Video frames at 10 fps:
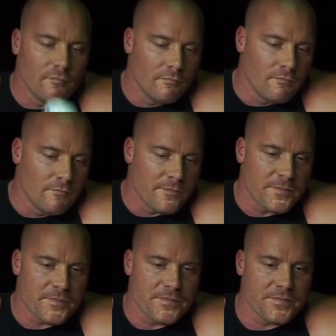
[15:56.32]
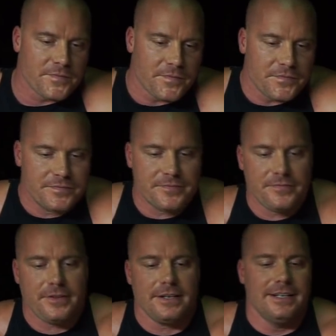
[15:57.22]
man.
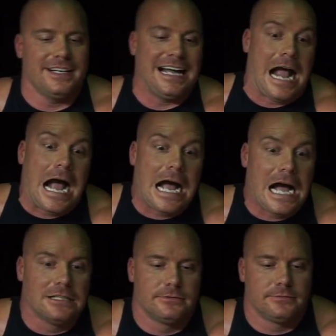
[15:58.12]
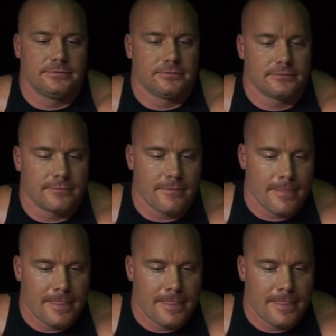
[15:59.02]
Yo, yo, yo, Igor.